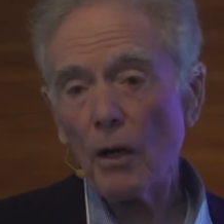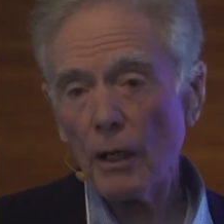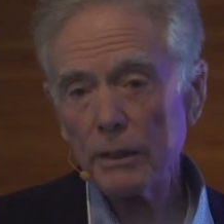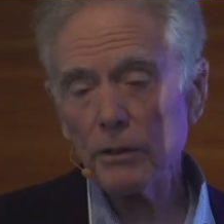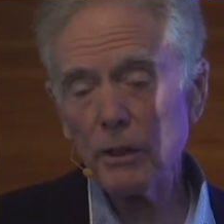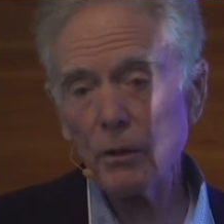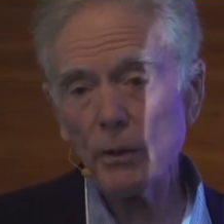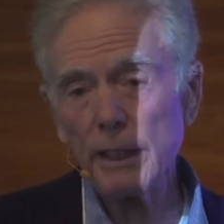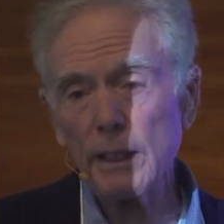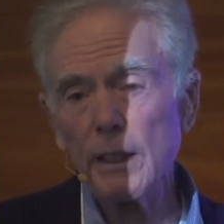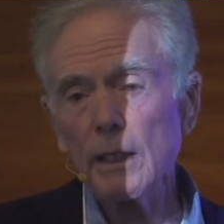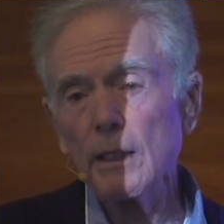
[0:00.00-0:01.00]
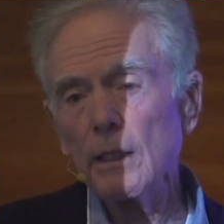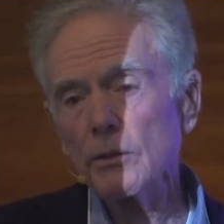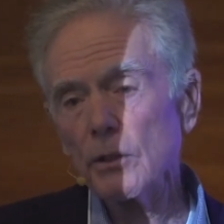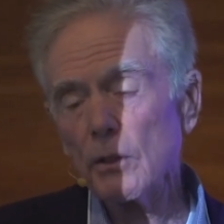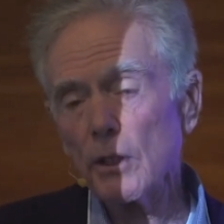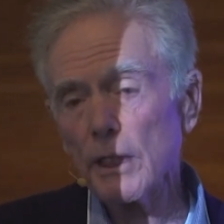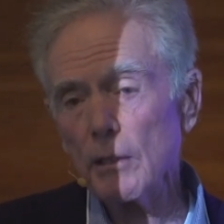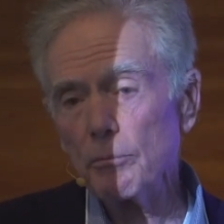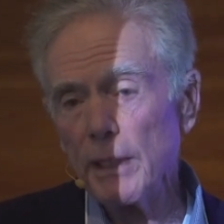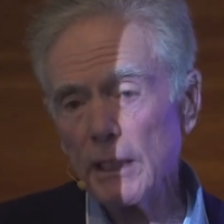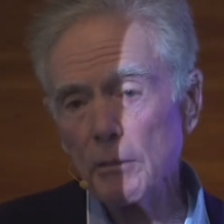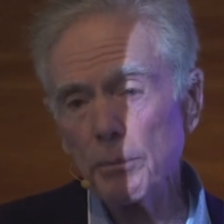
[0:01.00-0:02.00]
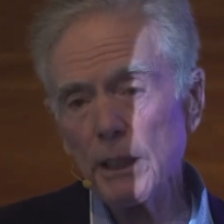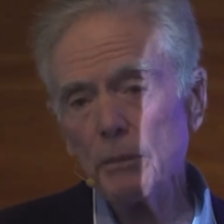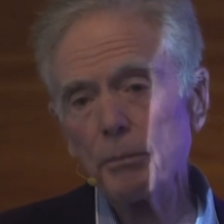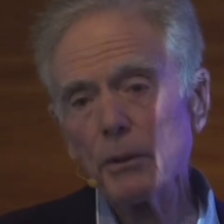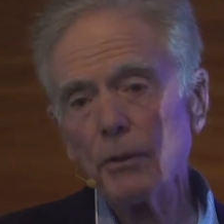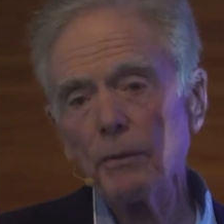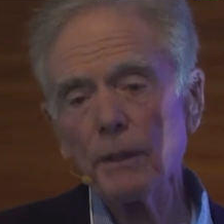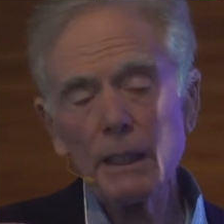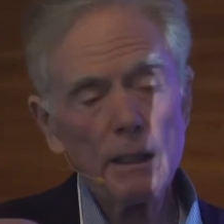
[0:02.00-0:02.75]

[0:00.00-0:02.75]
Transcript: ongoing to look at many people,